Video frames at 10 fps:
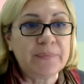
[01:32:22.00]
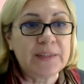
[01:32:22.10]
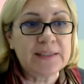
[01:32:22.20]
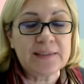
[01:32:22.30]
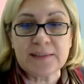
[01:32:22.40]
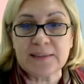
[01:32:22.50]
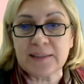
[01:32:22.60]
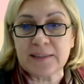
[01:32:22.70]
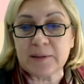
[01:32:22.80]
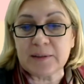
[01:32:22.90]
This is
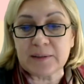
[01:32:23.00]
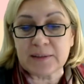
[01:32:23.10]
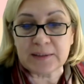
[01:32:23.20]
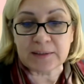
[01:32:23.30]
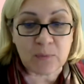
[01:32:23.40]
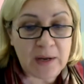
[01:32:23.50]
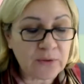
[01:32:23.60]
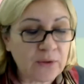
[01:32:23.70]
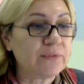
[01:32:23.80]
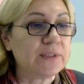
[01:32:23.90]
the
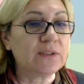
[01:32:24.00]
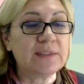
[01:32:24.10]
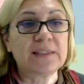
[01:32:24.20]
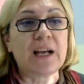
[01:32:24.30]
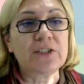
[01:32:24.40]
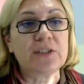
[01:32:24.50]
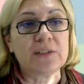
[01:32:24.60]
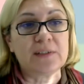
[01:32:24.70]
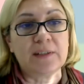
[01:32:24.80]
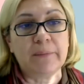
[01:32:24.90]
one of the
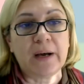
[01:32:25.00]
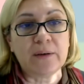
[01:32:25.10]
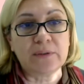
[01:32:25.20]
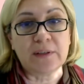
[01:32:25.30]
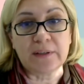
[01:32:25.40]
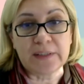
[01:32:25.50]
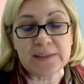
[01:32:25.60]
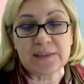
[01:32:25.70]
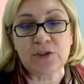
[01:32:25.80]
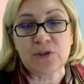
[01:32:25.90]
discussions about
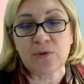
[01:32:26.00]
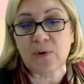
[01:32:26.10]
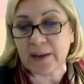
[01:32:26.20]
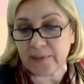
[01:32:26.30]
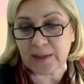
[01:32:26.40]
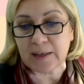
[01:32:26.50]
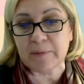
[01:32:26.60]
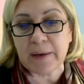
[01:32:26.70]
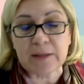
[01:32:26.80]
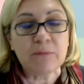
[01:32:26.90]
this issue. I
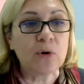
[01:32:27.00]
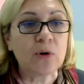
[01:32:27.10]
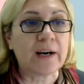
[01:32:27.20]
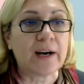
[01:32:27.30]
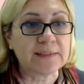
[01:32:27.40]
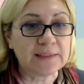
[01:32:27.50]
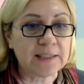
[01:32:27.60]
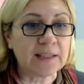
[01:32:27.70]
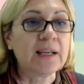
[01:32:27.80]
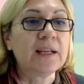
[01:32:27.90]
think many more are
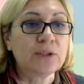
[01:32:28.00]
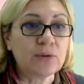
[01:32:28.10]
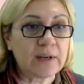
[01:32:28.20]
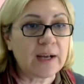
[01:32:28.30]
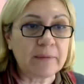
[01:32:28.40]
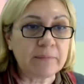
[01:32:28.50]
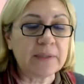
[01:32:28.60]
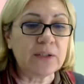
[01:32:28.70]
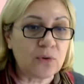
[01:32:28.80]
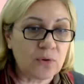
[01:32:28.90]
still to come
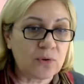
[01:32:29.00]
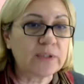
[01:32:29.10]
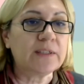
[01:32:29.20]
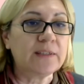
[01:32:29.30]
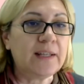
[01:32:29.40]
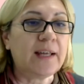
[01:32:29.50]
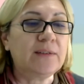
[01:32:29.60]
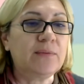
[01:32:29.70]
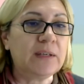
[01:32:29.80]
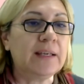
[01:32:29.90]
in order
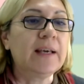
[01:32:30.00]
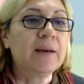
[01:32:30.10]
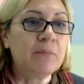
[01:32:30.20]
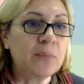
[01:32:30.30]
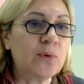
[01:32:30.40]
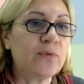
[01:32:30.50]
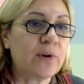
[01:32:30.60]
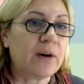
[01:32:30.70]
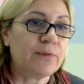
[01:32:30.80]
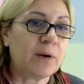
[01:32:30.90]
that we
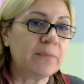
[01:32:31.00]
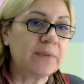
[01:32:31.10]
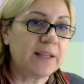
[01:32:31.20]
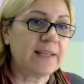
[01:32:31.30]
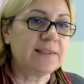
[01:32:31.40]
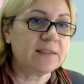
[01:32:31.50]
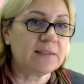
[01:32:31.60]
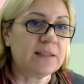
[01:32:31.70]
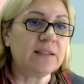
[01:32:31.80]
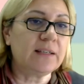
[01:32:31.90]
move from the
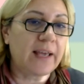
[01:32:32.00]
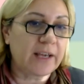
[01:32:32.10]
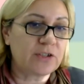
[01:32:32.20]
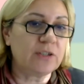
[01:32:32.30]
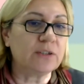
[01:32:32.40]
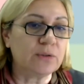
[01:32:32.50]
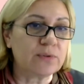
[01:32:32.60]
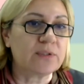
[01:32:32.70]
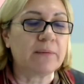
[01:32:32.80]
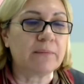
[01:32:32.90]
lessons learned actually
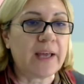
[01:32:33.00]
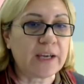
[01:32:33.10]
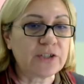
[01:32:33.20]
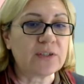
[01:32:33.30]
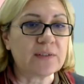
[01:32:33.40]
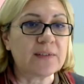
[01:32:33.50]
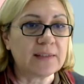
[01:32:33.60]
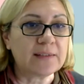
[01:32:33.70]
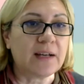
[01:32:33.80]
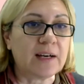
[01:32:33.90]
to some actions
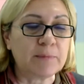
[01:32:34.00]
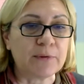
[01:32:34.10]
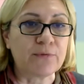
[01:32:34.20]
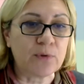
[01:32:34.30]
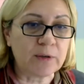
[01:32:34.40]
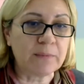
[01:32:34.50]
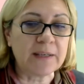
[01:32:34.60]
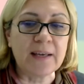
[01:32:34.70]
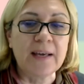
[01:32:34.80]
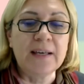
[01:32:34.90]
and start
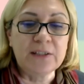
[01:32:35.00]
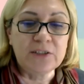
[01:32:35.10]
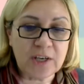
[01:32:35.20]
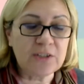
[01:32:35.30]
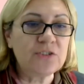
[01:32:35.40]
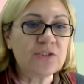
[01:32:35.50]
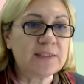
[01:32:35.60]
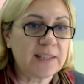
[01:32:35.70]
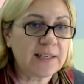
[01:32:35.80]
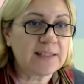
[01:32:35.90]
performing.
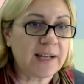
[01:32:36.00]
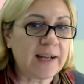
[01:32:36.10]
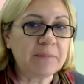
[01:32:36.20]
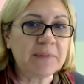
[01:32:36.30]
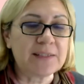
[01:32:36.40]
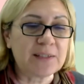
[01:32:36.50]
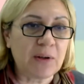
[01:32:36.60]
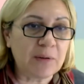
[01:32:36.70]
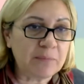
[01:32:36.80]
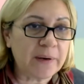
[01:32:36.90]
Changes take time, it's
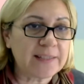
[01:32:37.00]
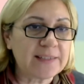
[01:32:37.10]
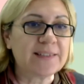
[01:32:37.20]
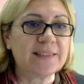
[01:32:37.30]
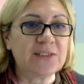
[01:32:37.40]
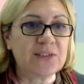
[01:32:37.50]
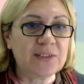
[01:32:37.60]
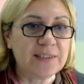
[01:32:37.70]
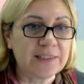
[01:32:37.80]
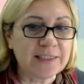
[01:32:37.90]
complex, it's
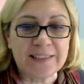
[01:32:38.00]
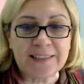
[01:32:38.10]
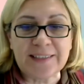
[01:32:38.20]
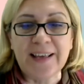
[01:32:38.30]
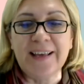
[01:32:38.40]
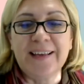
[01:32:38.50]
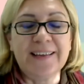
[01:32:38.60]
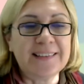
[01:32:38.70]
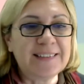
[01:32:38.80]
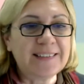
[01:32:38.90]
dirty,
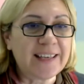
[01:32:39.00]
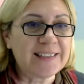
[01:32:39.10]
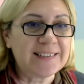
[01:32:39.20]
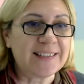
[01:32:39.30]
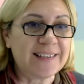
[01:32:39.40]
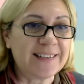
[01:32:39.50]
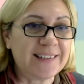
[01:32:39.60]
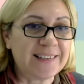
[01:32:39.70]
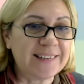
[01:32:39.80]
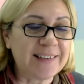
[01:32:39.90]
it takes
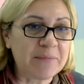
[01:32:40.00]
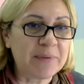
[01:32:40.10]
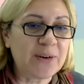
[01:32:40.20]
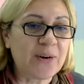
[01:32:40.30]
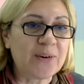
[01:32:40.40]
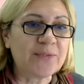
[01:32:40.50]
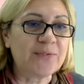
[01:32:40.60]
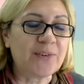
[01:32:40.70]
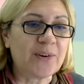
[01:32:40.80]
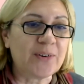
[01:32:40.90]
a number
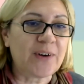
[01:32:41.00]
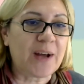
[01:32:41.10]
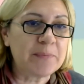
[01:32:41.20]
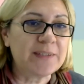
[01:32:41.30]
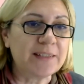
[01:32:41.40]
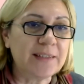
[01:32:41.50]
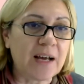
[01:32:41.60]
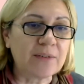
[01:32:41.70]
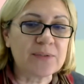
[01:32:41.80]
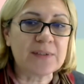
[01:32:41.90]
of ups and
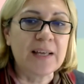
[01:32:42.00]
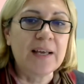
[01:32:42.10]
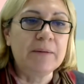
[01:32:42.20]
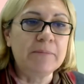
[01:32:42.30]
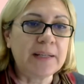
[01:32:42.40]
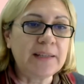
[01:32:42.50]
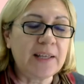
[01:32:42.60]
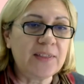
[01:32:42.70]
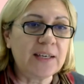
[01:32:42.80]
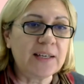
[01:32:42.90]
downs, but
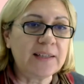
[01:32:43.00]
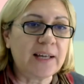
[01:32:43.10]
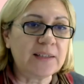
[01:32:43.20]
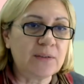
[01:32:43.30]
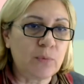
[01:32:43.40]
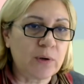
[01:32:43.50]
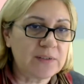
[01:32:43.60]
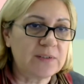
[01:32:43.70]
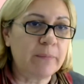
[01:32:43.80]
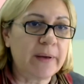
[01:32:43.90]
I think that
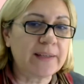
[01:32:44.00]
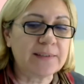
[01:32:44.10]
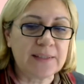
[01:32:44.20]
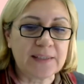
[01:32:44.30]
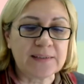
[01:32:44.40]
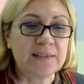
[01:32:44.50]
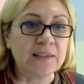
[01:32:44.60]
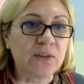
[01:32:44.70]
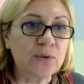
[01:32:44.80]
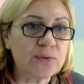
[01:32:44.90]
what's the best is the
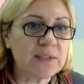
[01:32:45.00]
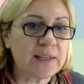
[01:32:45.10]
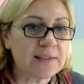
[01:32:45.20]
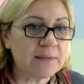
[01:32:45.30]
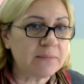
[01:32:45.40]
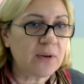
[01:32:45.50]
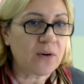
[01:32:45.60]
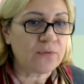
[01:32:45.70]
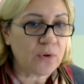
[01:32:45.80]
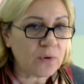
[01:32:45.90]
enthusiasm
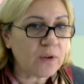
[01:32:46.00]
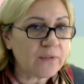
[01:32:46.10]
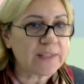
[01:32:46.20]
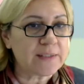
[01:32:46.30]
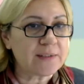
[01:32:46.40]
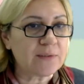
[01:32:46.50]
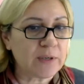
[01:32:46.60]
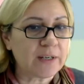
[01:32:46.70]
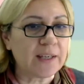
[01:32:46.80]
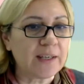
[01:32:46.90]
of all of us
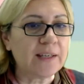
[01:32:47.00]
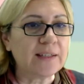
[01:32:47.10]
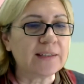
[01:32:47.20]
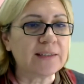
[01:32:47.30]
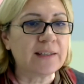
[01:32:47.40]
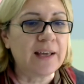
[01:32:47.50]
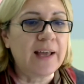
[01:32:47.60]
working in it,